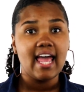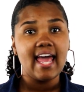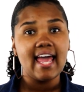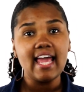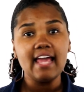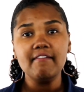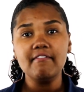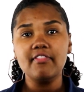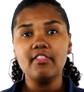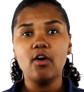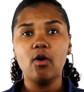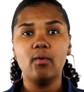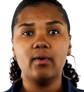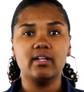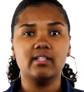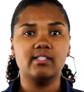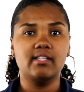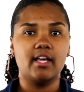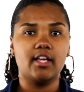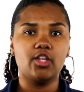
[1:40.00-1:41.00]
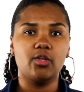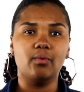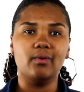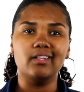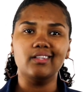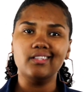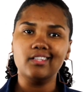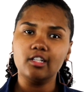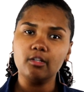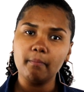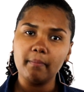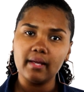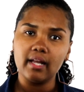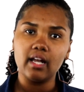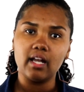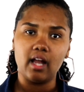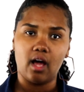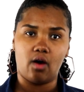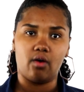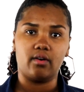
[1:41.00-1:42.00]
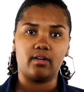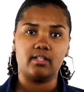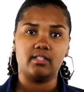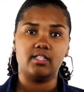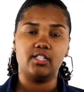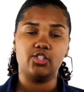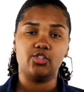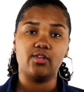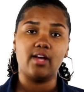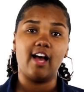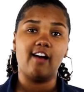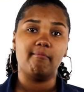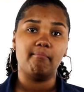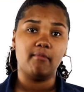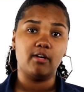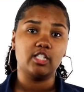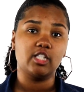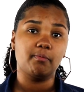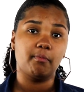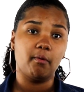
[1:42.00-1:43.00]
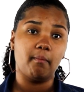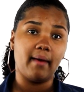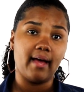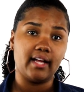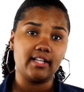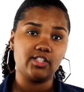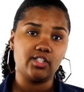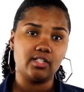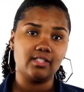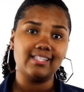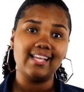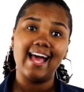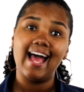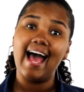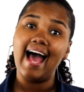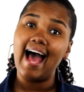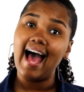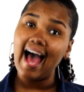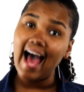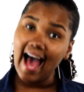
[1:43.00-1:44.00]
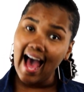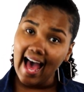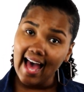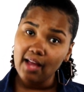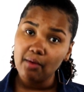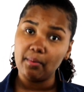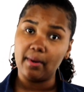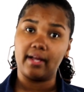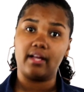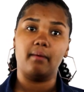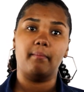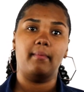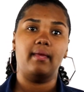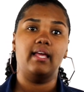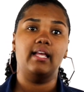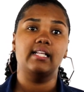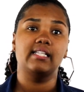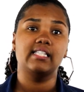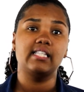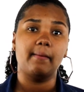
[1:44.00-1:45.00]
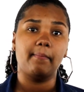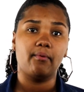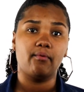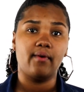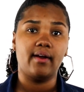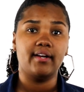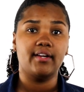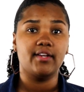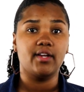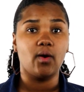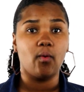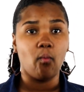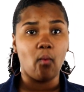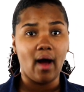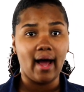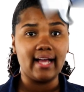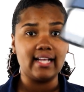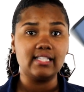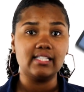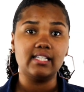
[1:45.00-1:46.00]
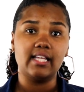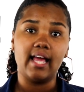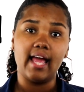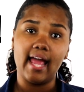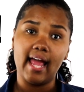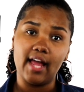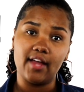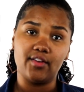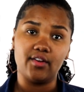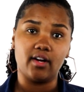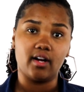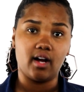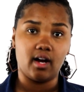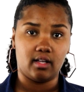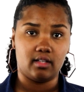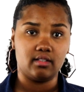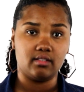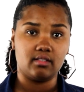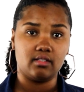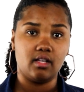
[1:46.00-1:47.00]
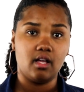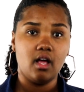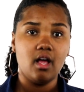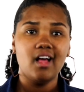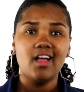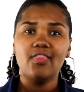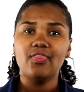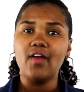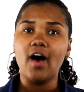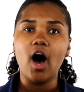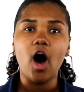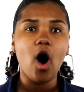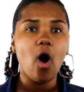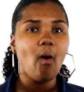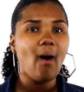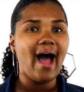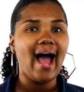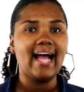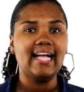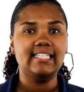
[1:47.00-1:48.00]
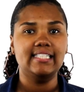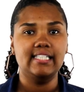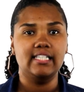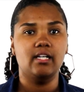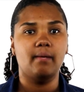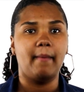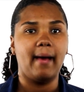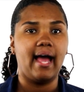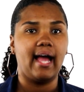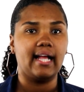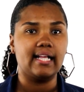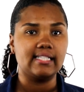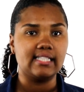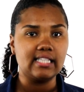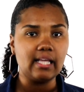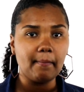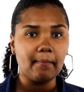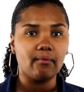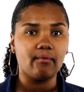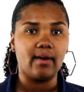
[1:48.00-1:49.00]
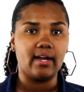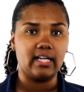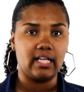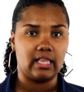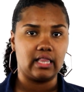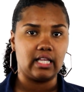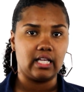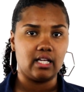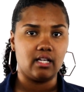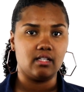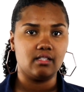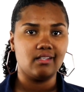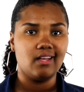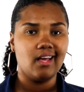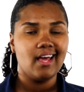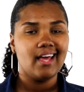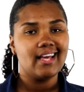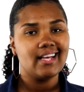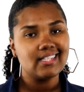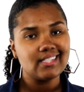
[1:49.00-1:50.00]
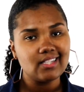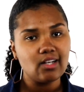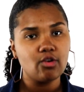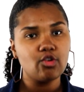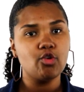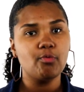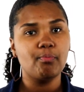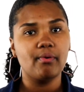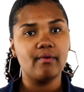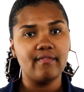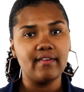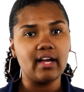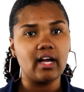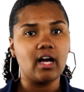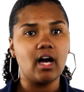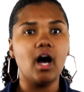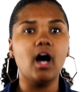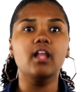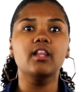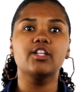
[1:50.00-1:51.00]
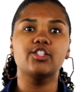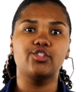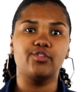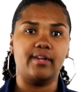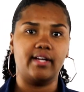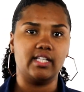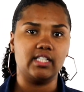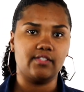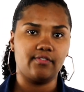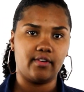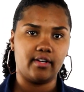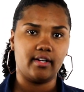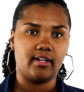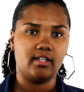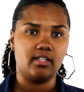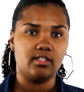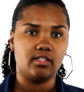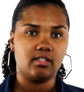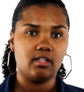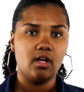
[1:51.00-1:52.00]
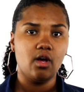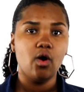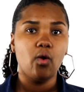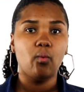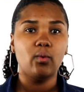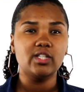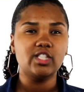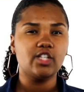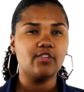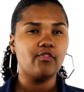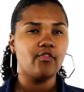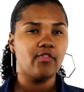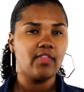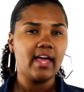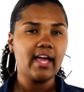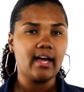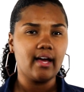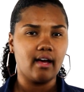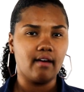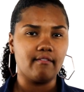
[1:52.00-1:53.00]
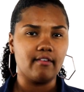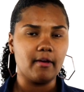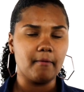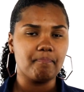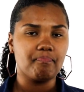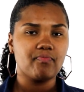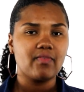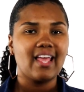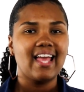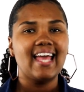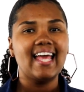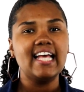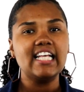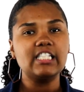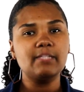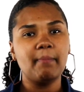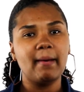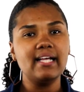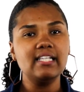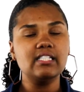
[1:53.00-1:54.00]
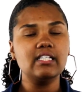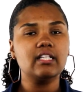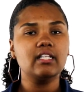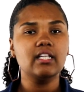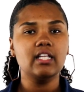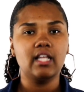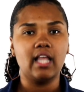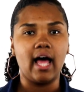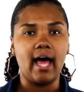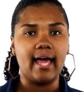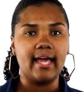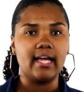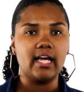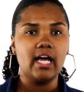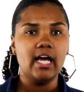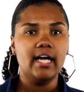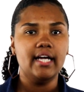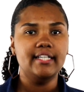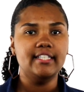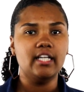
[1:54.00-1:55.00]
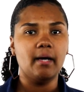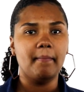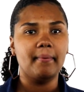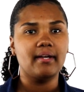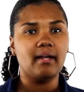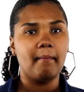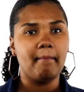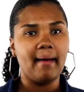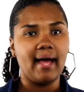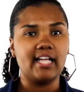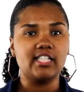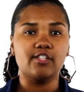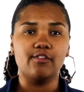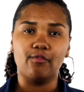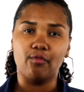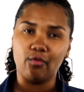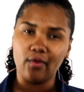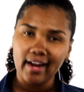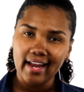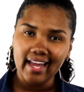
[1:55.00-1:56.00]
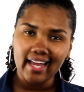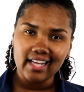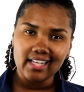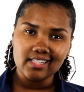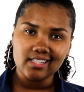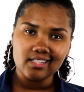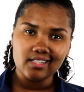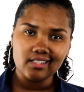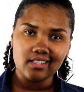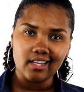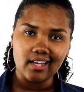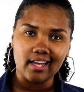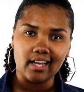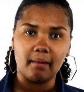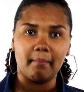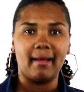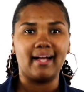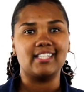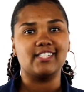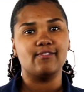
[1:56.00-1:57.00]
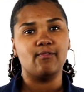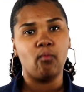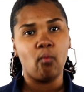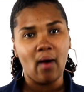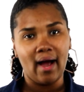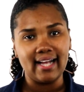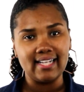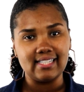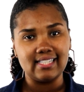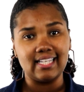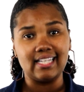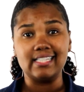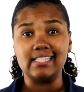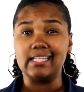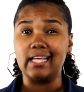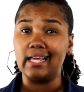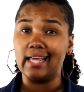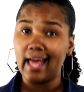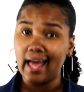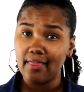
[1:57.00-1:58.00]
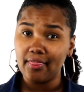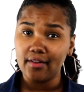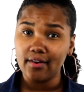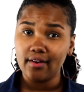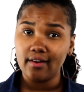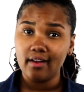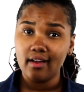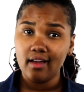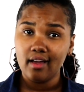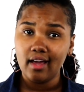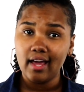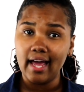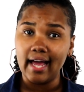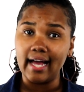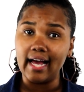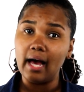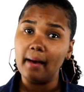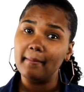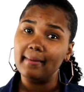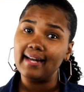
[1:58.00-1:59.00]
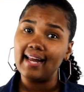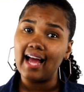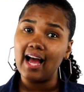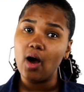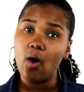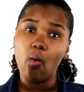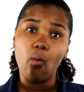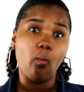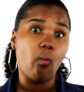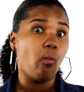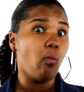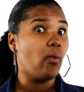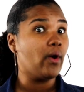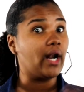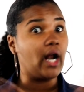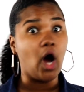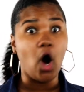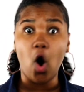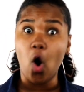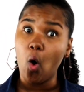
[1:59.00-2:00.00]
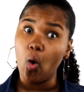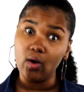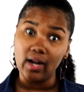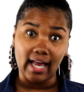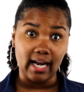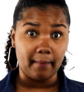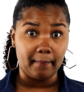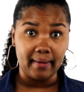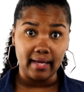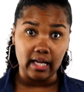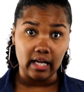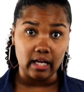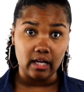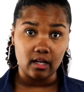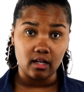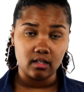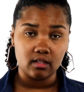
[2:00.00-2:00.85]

Even though it'll take you a little bit longer since you have multiple batches, I recommend separating your whites and your colors. The whole idea behind separating these is so you prevent color transference, which, if you think of it, is basically like dumping a batch of reds and a batch of whites in together and coming out with a whole lot of pink.